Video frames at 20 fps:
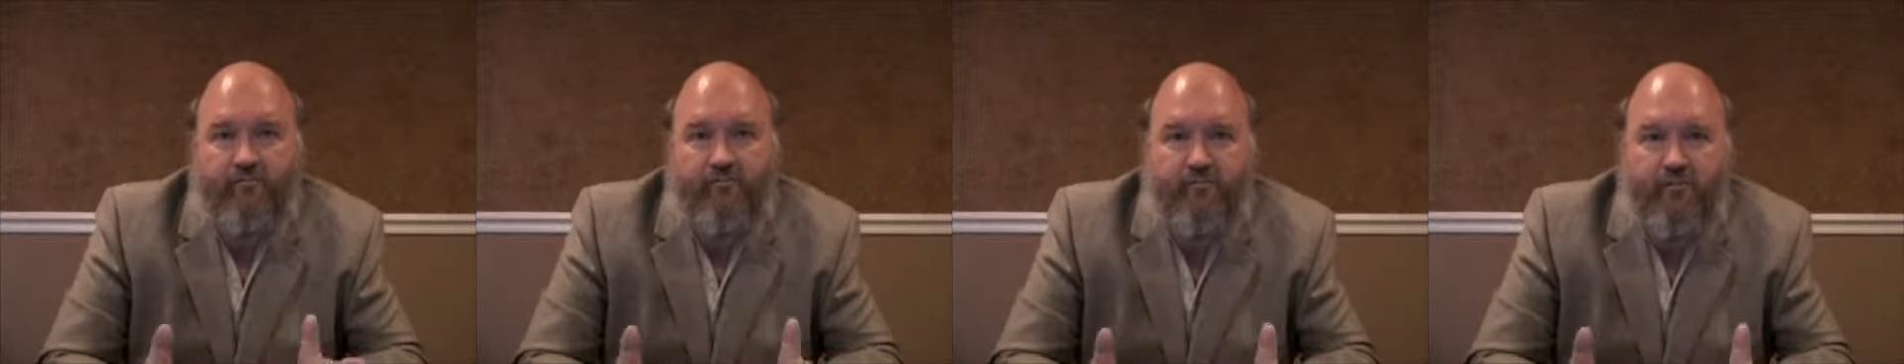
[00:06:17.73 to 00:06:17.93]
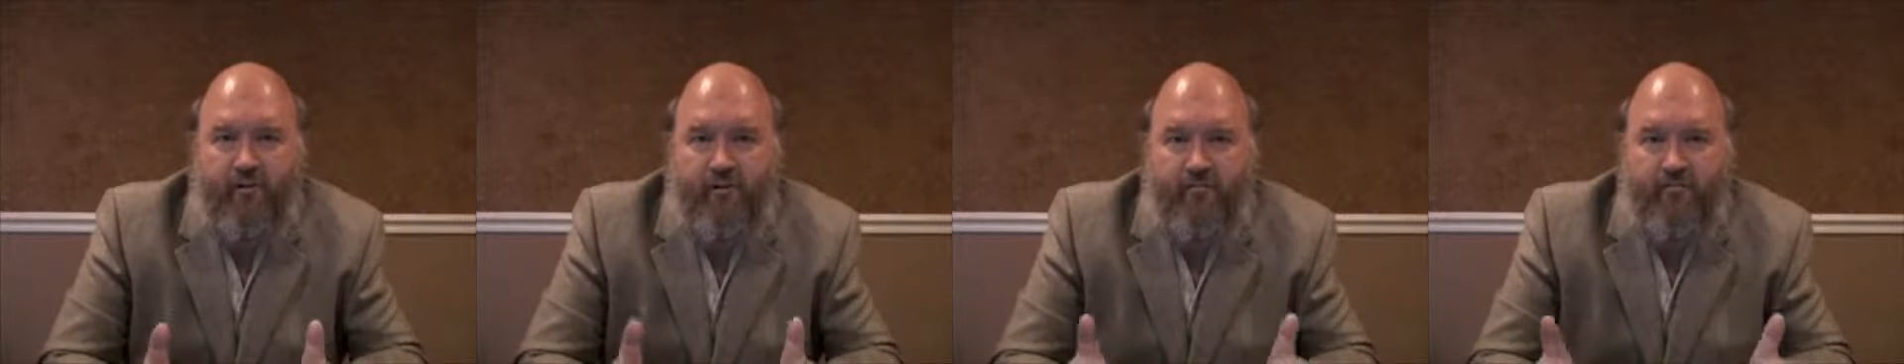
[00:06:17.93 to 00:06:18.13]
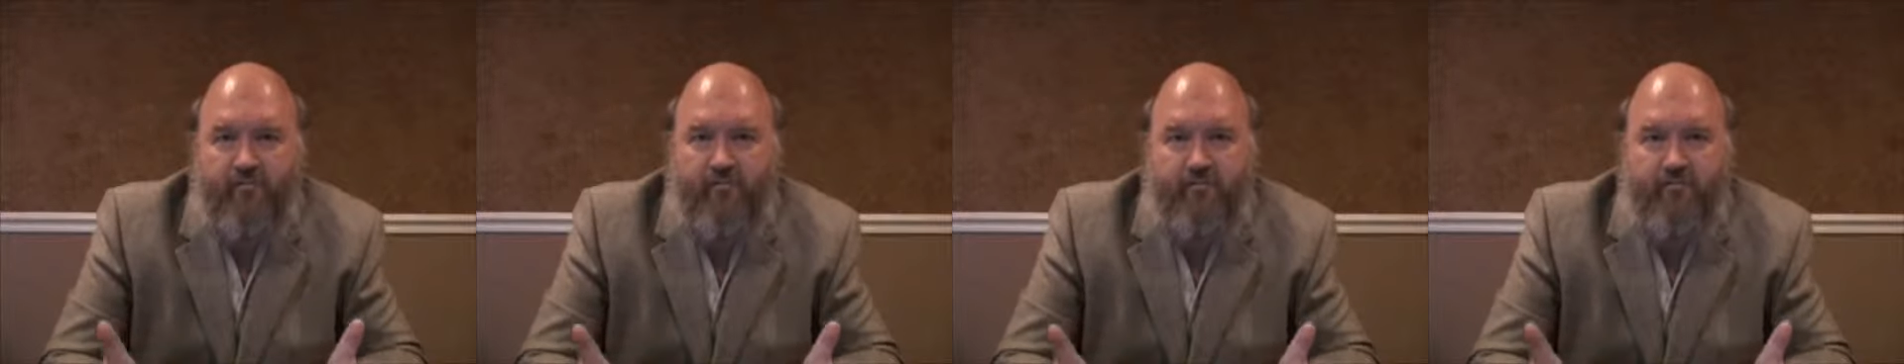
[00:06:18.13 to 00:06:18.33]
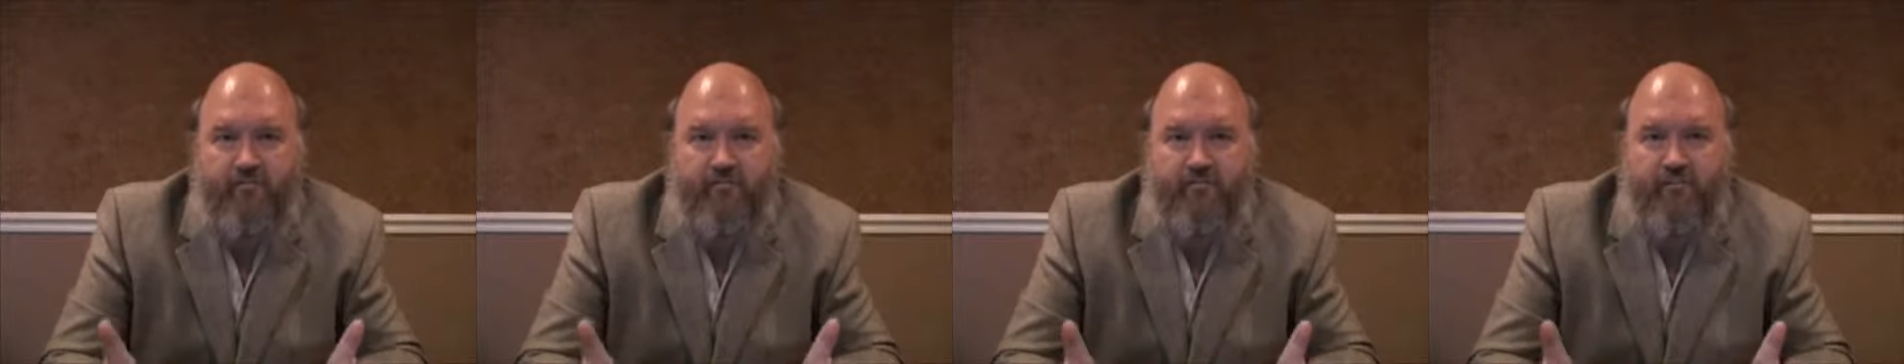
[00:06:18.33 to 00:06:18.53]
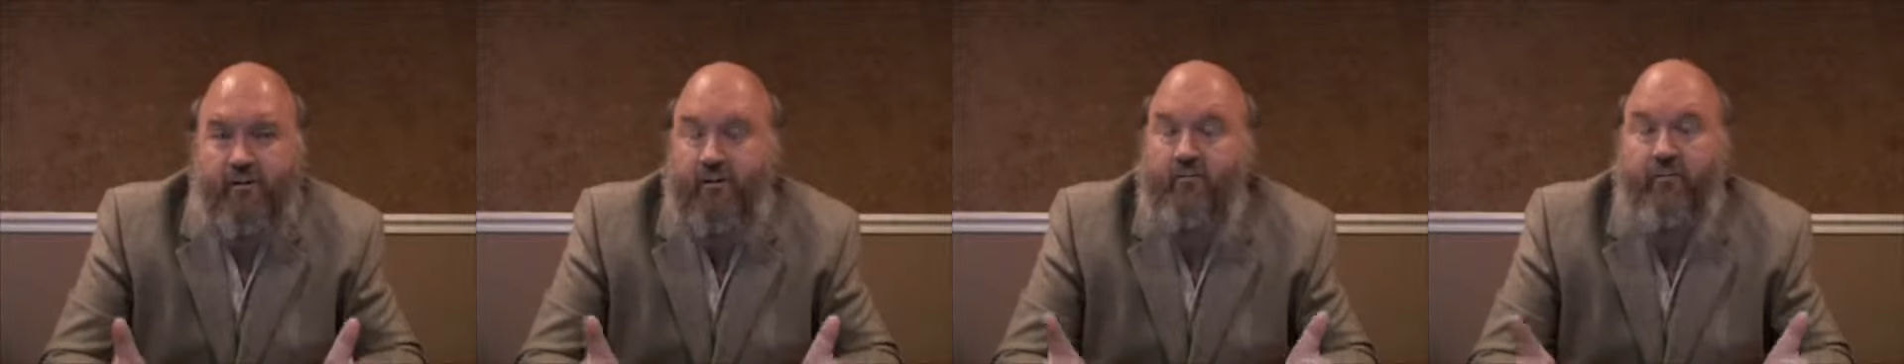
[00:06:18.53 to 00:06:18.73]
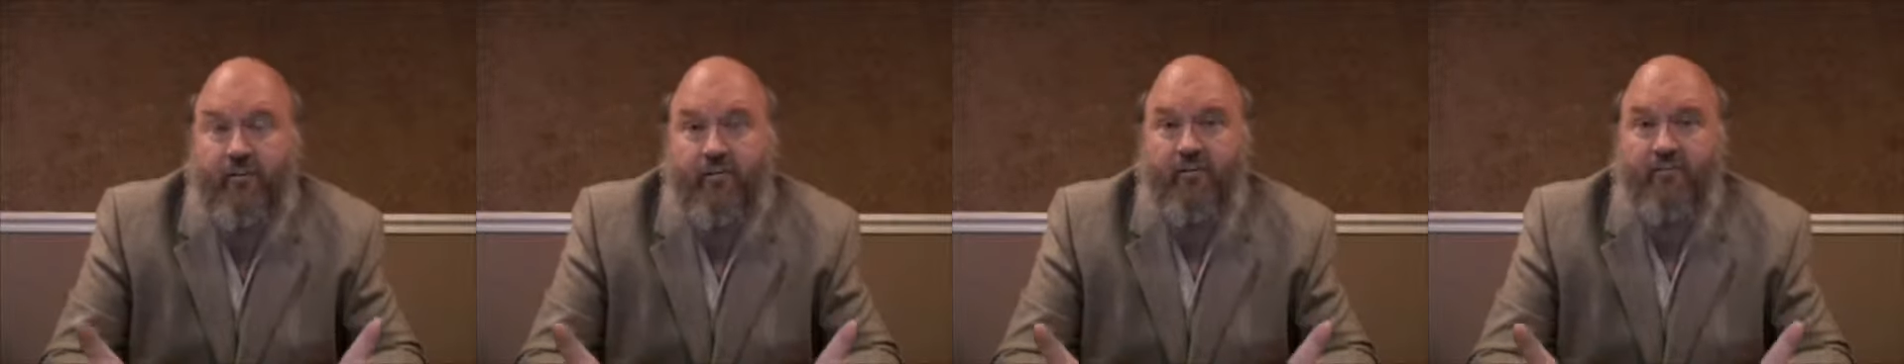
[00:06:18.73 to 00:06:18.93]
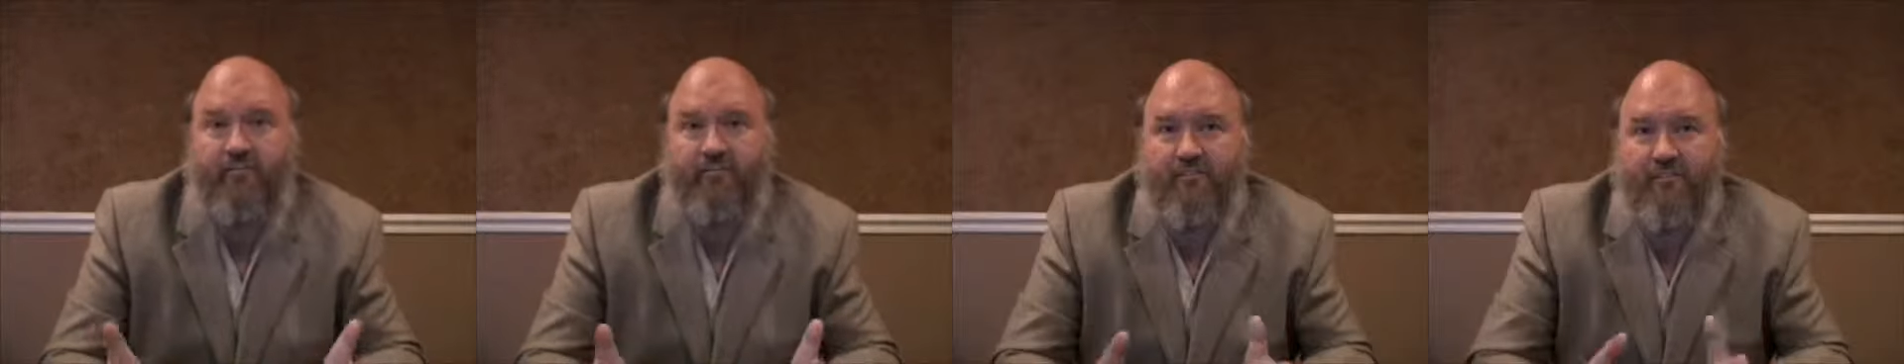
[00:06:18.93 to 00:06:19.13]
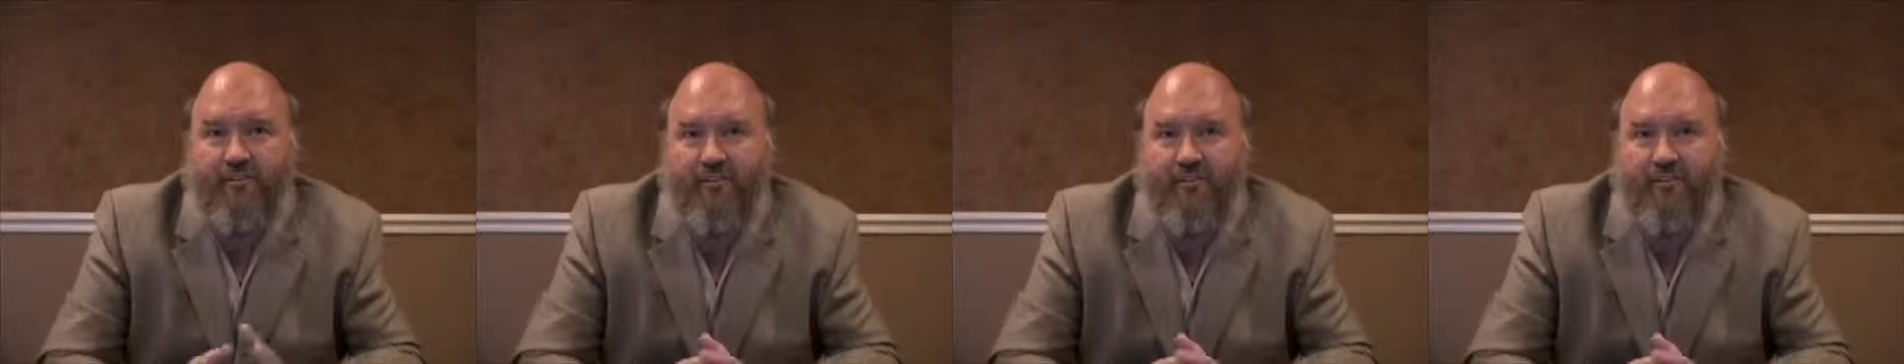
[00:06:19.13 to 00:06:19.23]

living,